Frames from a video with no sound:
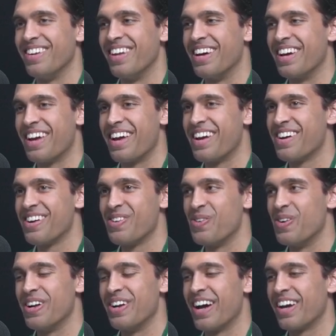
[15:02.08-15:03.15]
like
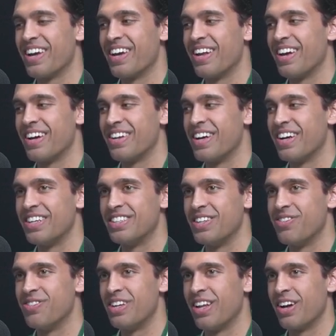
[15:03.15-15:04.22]
when I get like
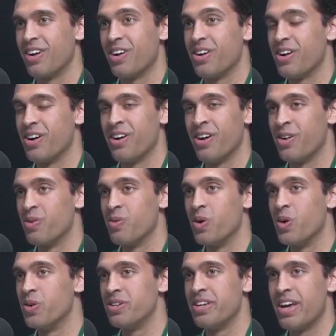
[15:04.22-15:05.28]
negativity, like on a
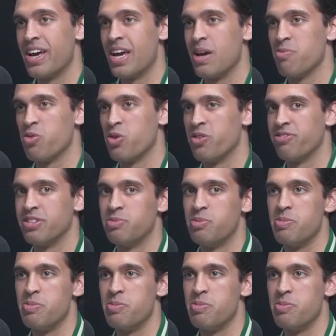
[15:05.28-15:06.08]
road game or yeah.